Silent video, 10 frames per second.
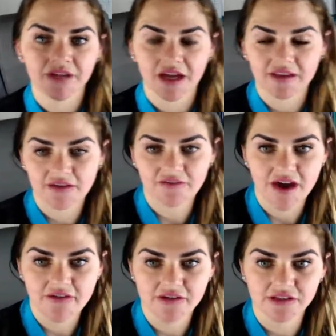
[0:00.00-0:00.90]
and then
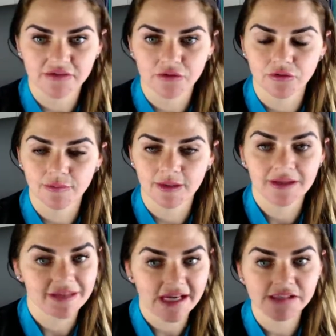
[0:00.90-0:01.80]
5 years off the grooming.
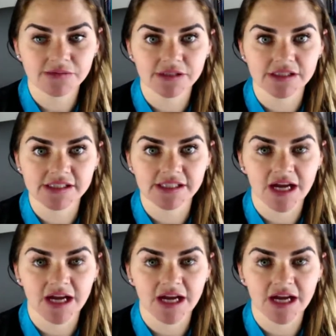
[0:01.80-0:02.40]
That's realistic.